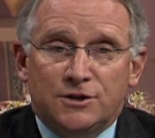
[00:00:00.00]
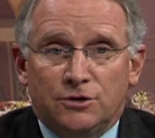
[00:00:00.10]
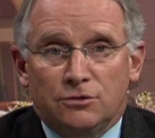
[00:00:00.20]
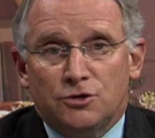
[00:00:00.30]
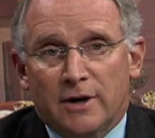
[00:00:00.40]

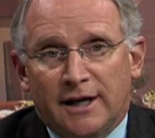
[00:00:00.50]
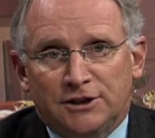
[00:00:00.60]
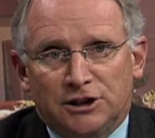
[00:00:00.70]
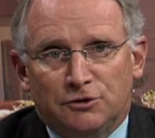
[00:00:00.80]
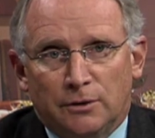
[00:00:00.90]
to
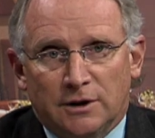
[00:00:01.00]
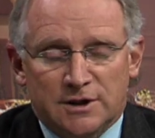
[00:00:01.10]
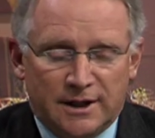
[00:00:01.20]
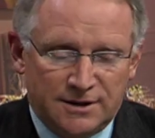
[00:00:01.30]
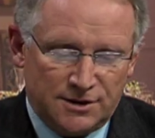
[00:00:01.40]
Strategies for Real
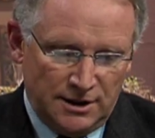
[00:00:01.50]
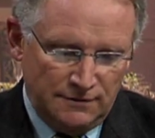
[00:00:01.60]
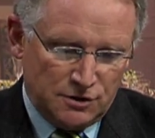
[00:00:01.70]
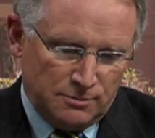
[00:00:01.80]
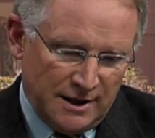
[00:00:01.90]
Estate is
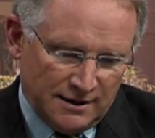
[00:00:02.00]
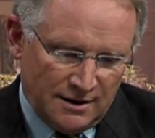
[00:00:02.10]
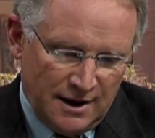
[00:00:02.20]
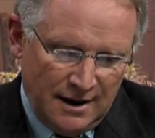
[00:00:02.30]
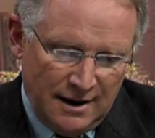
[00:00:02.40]
Steve Smith,
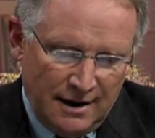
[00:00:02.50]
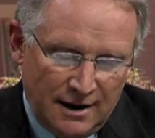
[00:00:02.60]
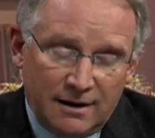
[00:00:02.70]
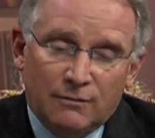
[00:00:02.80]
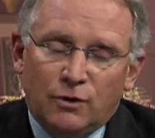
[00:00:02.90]

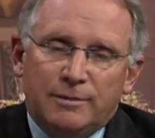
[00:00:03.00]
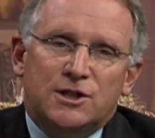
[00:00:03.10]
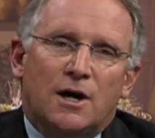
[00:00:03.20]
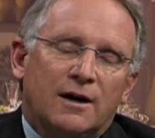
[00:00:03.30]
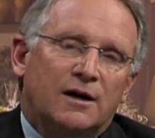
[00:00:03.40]
and we'll be
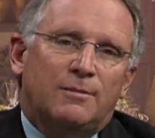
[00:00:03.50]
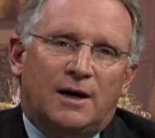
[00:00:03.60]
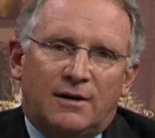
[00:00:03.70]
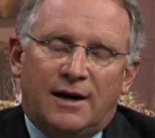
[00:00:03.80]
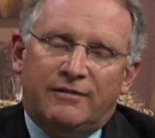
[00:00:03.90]
talking
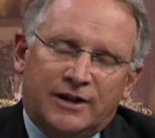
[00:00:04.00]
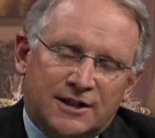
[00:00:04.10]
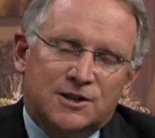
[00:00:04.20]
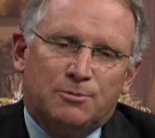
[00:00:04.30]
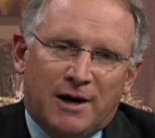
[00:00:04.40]
about having an
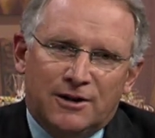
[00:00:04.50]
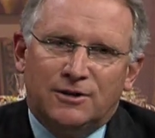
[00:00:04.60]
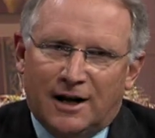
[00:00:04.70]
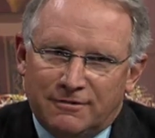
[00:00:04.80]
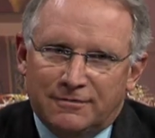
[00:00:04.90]

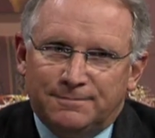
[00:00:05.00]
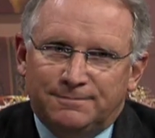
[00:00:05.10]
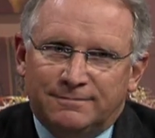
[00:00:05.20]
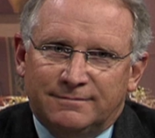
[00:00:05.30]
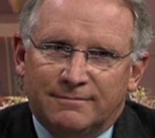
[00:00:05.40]
inspired life.
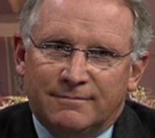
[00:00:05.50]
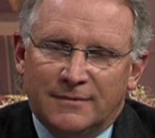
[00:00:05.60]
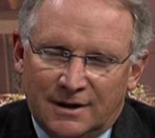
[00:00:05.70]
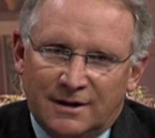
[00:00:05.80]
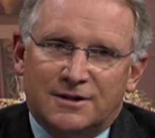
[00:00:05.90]

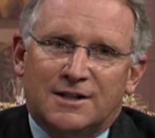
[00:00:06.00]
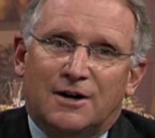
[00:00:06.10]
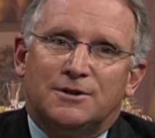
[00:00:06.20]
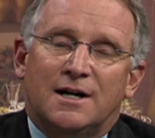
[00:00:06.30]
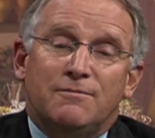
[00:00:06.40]
It's
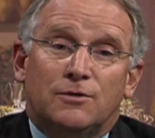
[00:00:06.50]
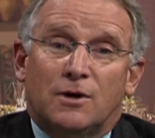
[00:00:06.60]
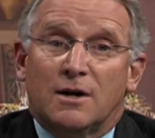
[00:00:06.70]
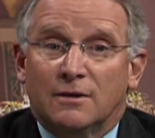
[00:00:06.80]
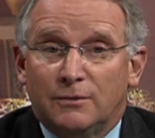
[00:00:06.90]
now time
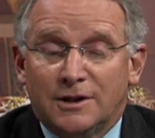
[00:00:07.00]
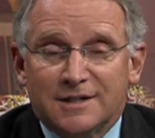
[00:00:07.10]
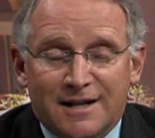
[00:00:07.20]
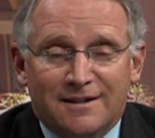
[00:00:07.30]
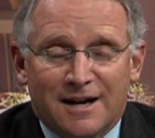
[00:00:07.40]
for our real
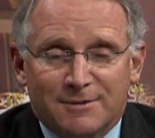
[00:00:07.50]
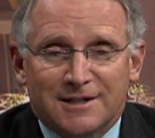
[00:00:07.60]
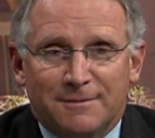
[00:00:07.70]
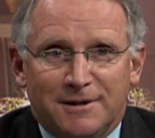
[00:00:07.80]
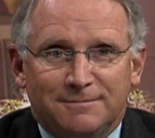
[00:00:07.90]
estate climate
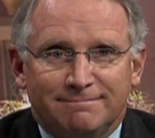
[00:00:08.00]
segment.